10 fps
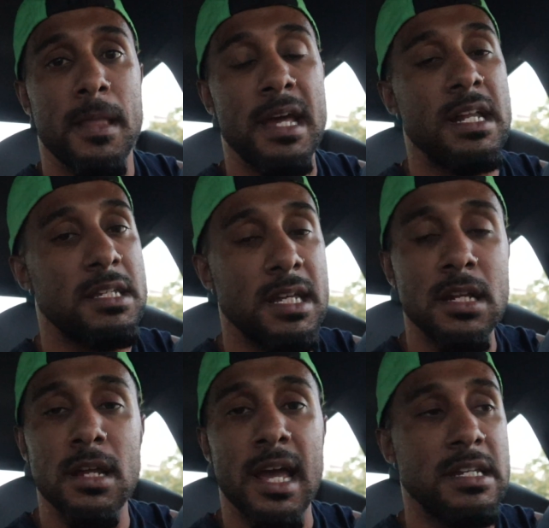and it
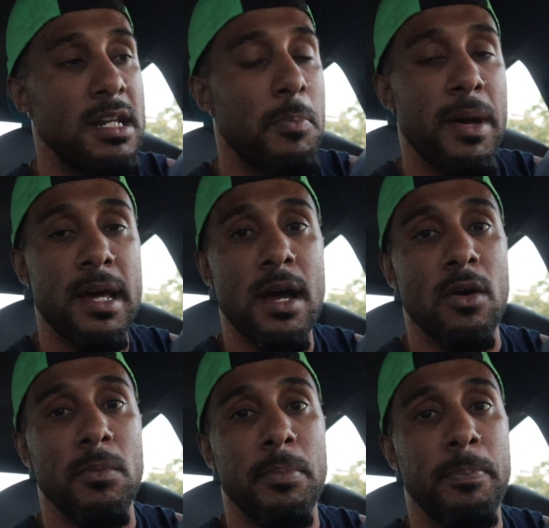didn't pan
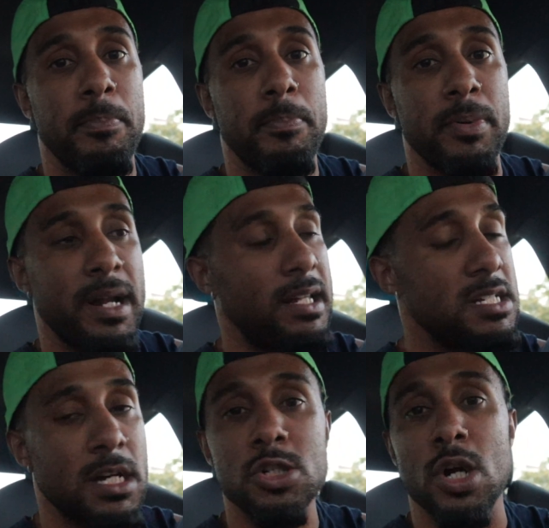out. But at
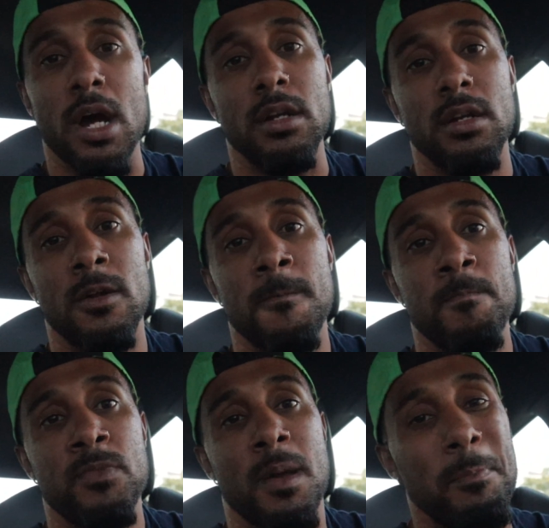least I tried.
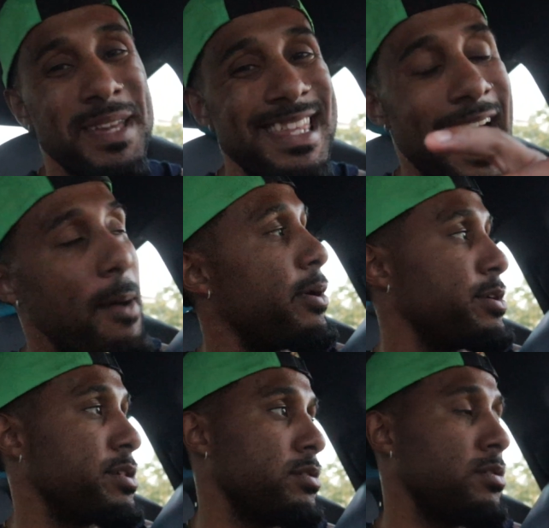Be that
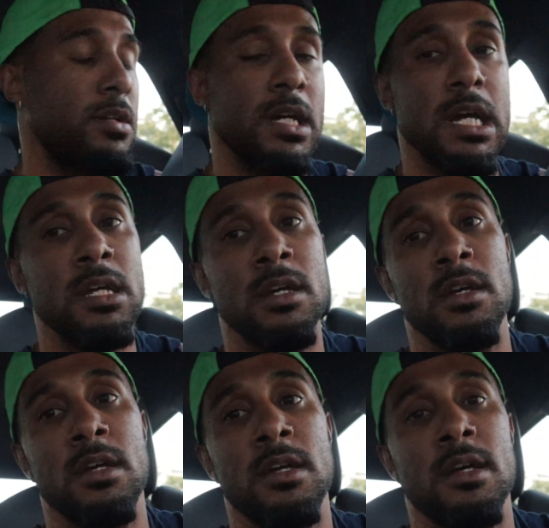person, okay?
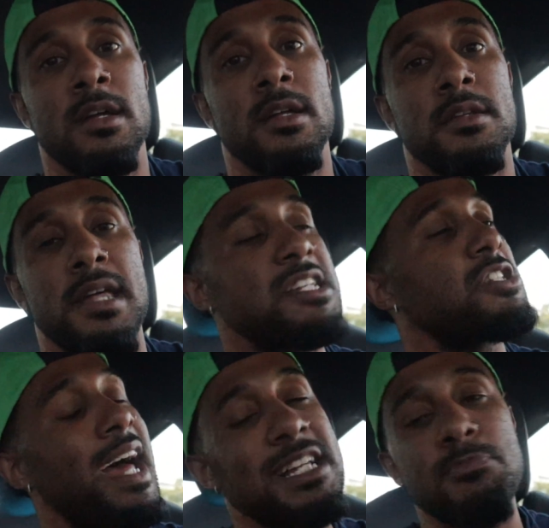
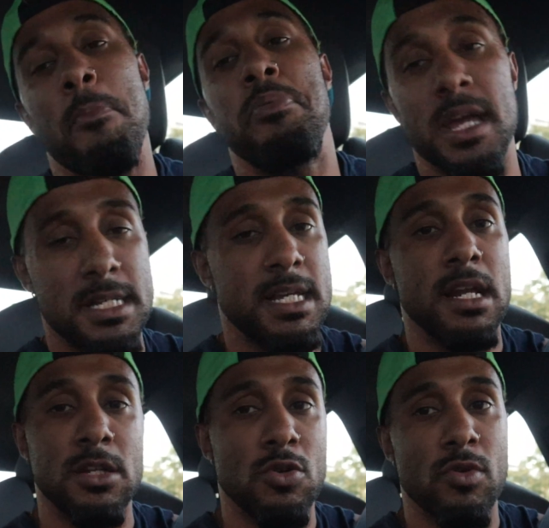That's my
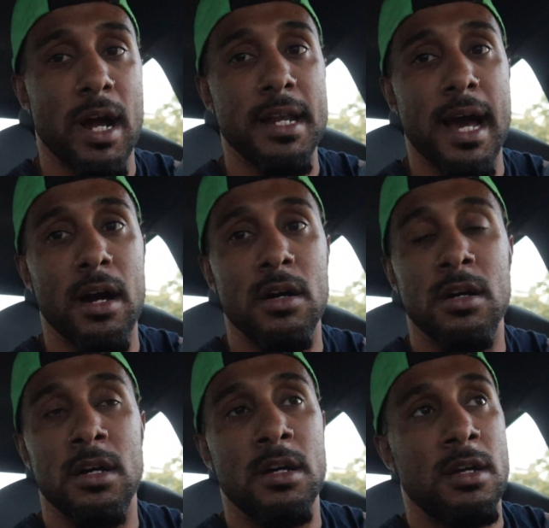PSA to you right now.
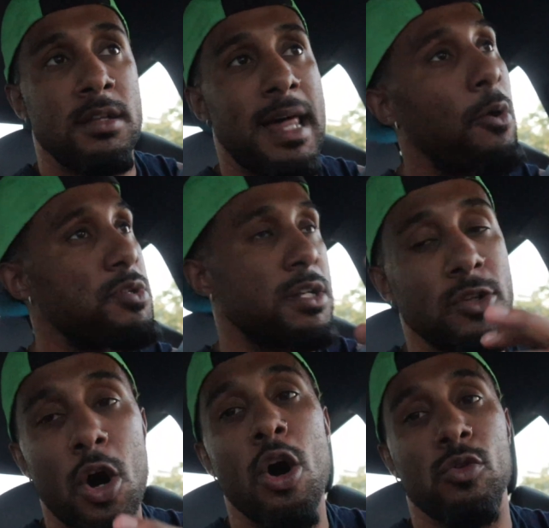That was a
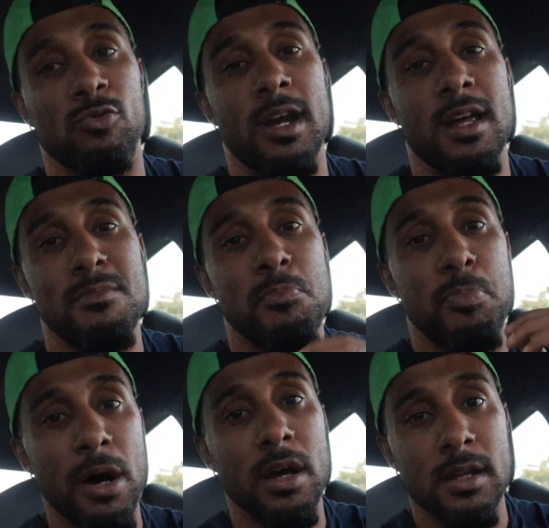long rant,
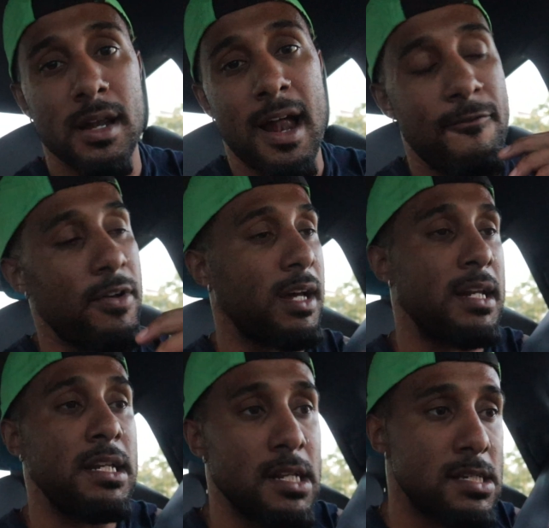but I felt like I
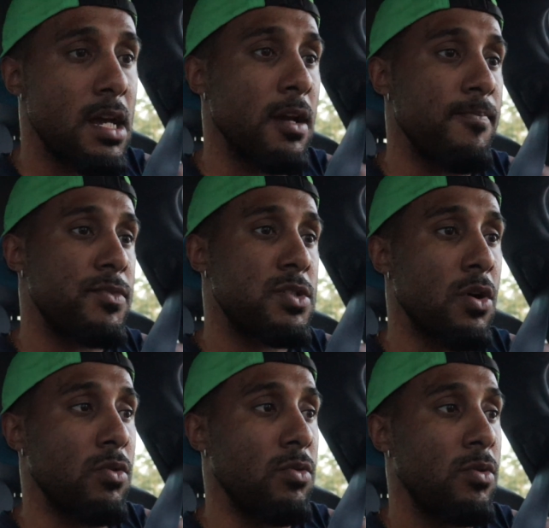needed to say it.
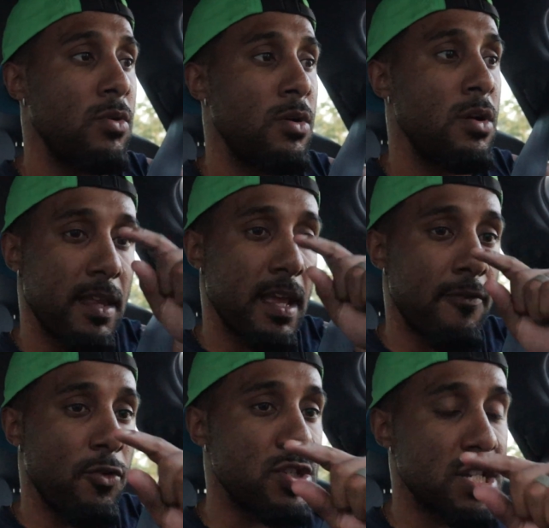So,
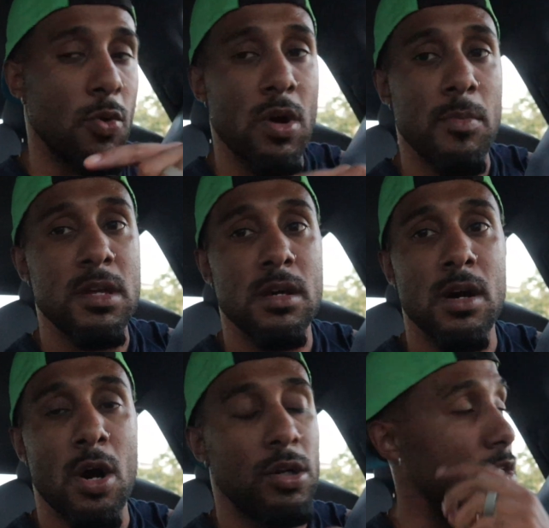if you're still with me
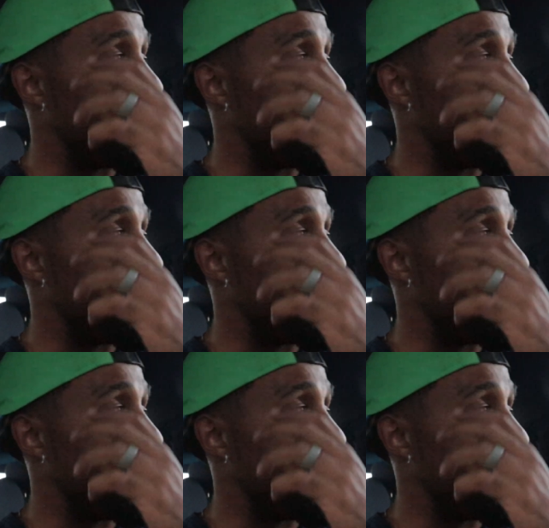on this